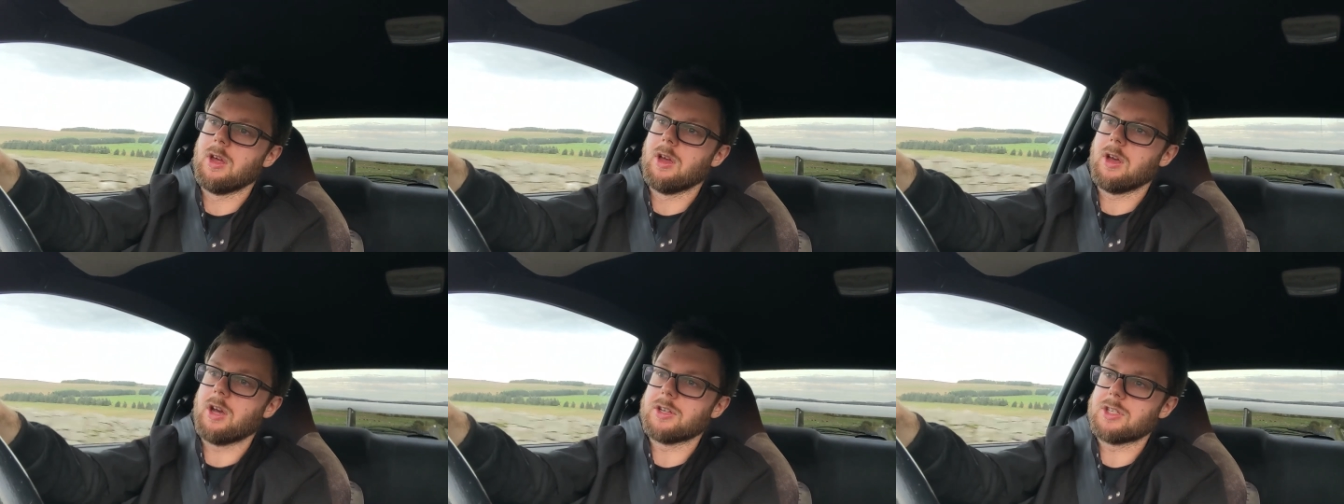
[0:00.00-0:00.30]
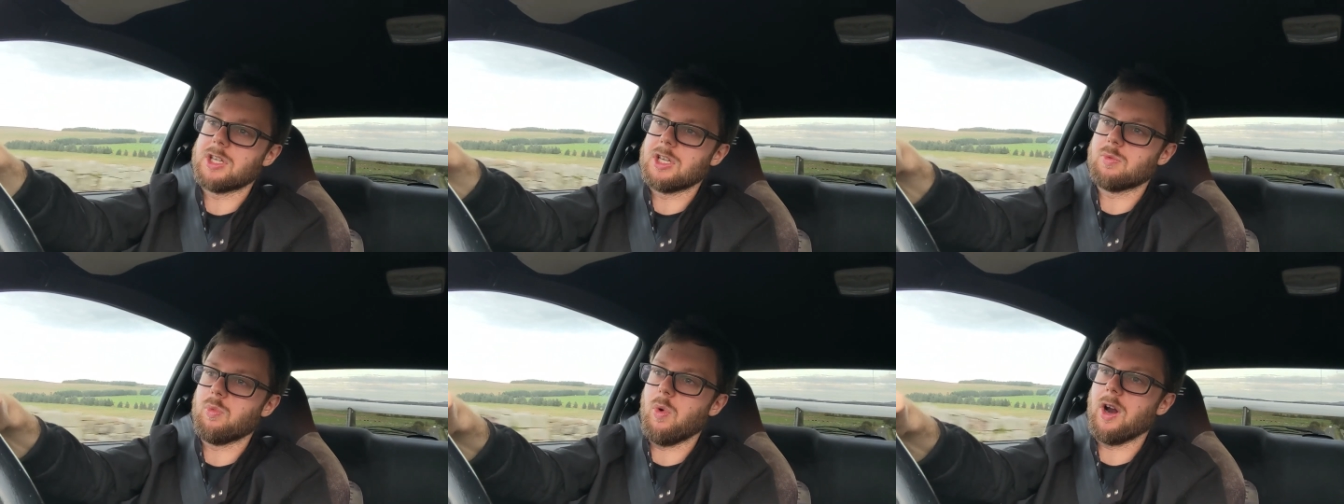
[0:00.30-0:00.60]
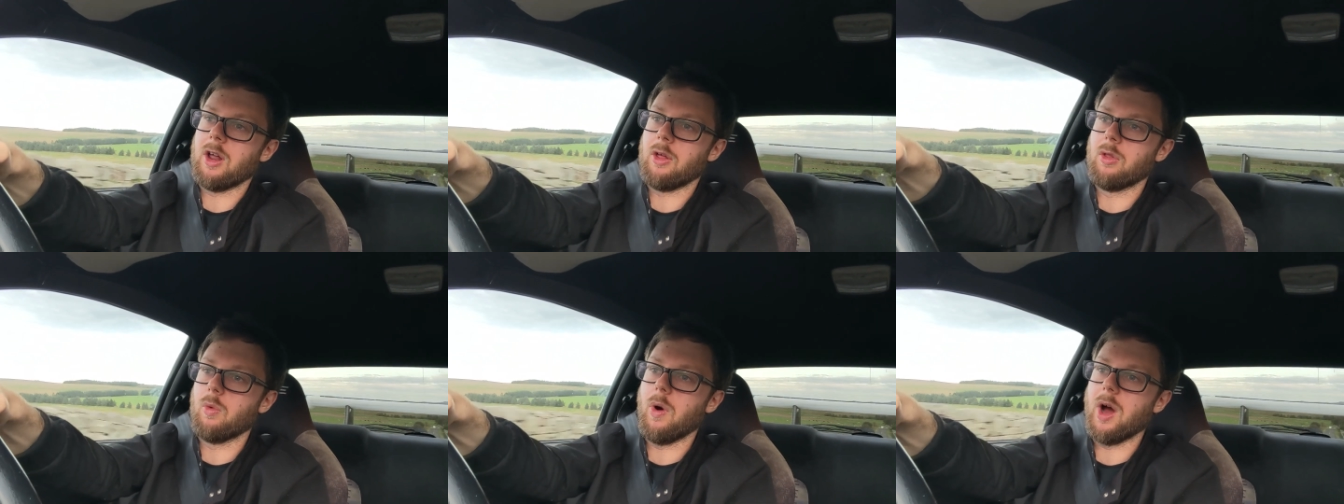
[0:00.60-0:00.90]
because he's
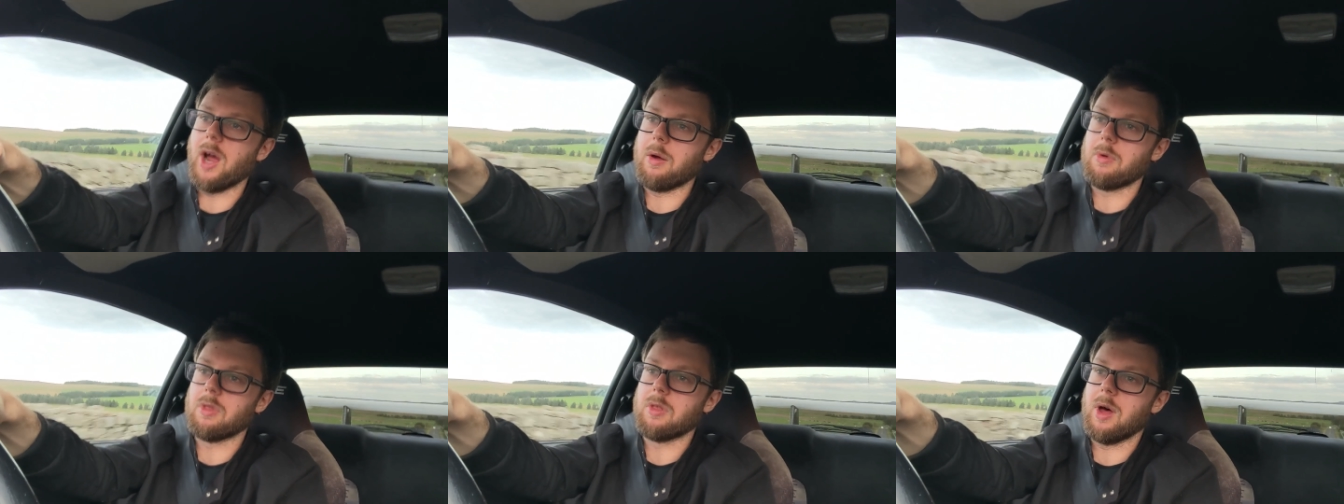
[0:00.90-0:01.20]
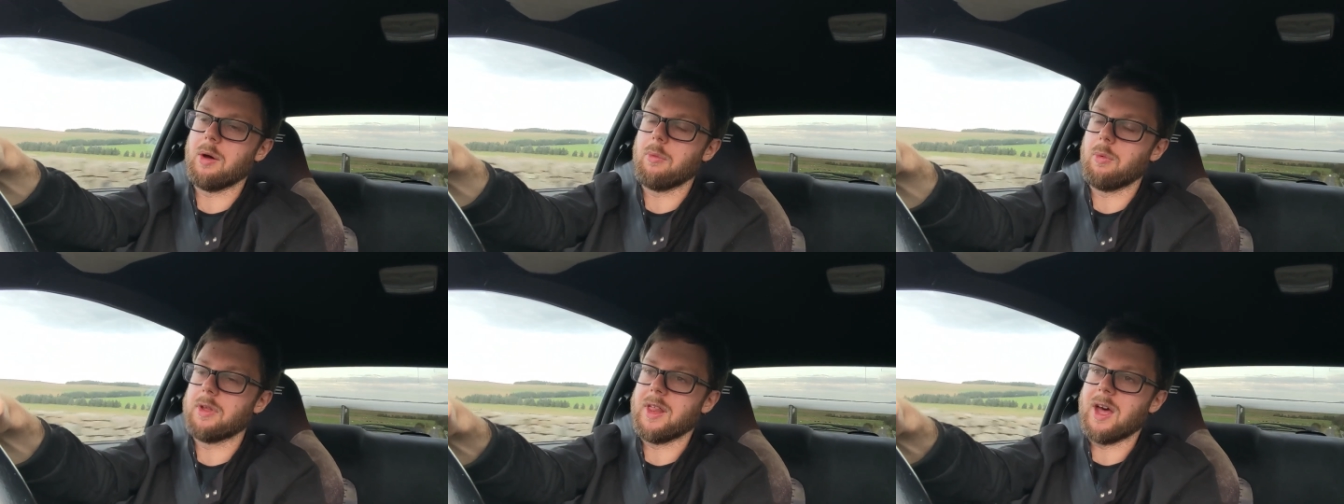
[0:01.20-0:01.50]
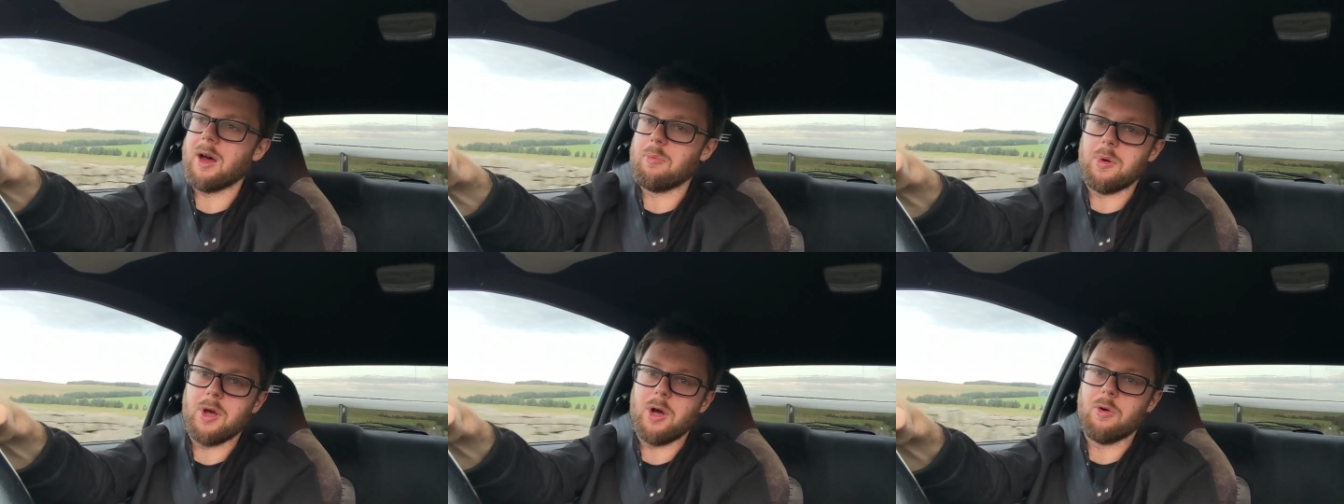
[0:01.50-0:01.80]
well on the way with
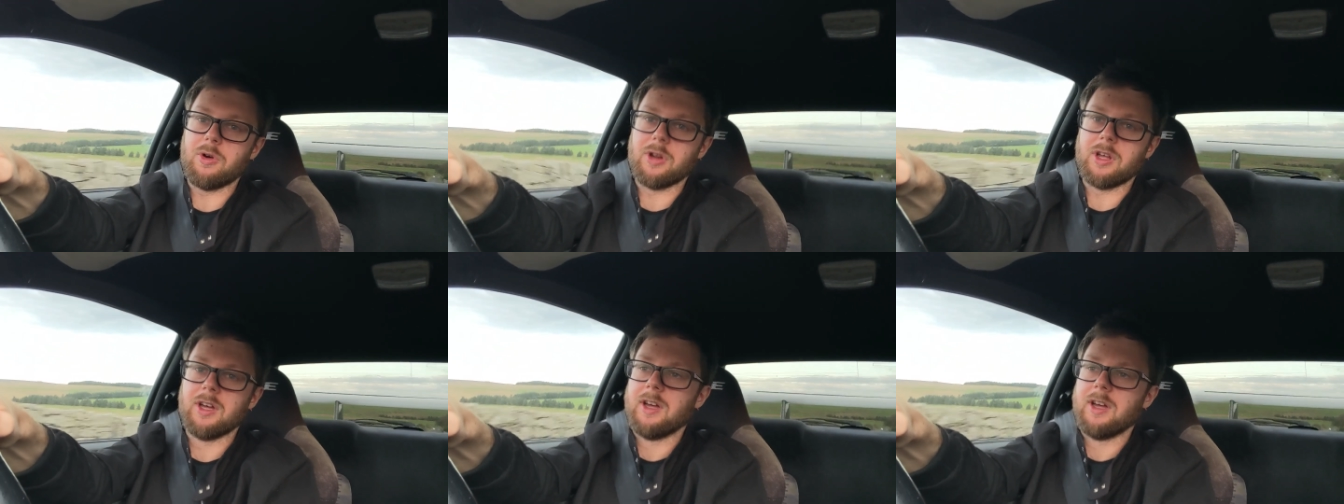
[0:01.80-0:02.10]
that build,